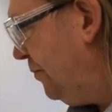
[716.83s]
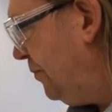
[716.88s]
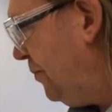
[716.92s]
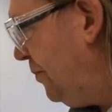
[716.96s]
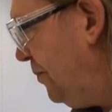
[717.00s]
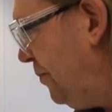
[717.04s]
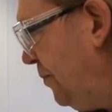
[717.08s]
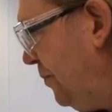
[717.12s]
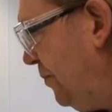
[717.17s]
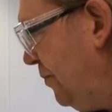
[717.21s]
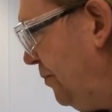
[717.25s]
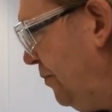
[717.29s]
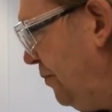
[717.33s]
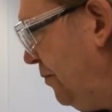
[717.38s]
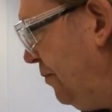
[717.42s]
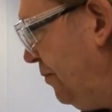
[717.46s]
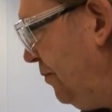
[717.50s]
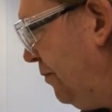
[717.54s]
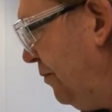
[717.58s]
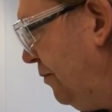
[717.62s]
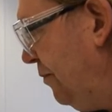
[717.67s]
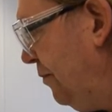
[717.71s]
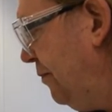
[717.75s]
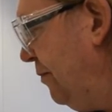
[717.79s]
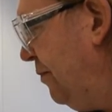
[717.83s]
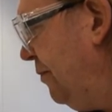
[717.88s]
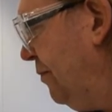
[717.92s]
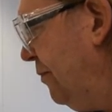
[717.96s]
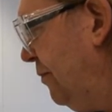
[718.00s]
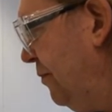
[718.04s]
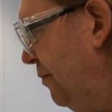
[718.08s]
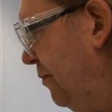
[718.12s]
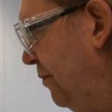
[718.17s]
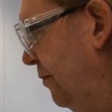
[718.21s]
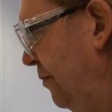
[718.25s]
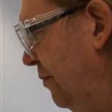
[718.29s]

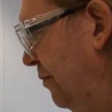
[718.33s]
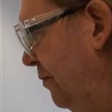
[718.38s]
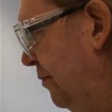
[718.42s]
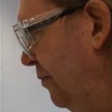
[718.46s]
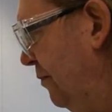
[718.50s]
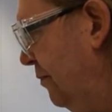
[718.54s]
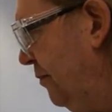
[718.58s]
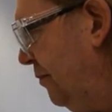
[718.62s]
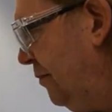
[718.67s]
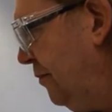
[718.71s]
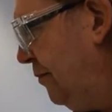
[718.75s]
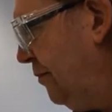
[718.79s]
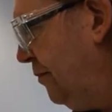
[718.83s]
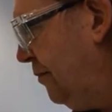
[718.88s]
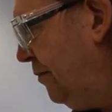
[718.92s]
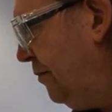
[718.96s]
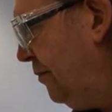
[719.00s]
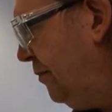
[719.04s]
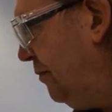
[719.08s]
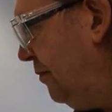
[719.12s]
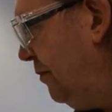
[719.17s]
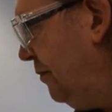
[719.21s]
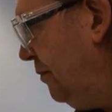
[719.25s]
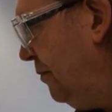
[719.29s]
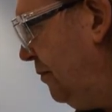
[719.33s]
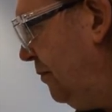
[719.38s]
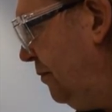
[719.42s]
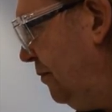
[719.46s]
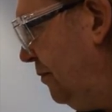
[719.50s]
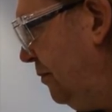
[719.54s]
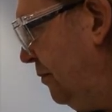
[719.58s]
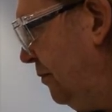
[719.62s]
[no speech]